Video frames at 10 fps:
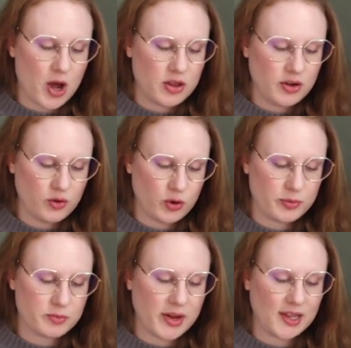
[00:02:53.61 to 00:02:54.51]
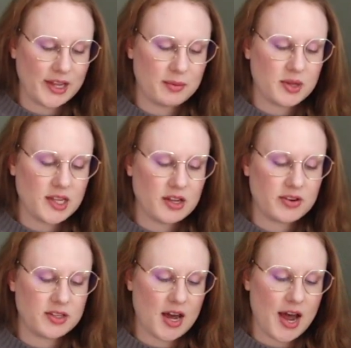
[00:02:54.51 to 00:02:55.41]
other groups by labeling
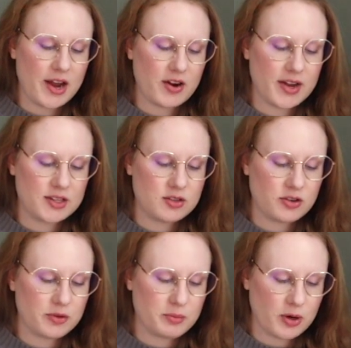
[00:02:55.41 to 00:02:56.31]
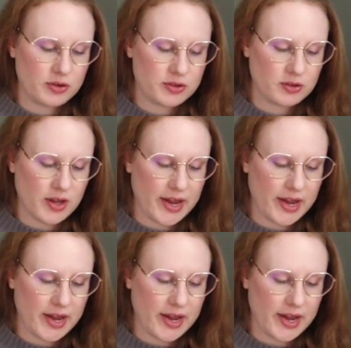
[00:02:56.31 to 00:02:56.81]
their attire and certain personal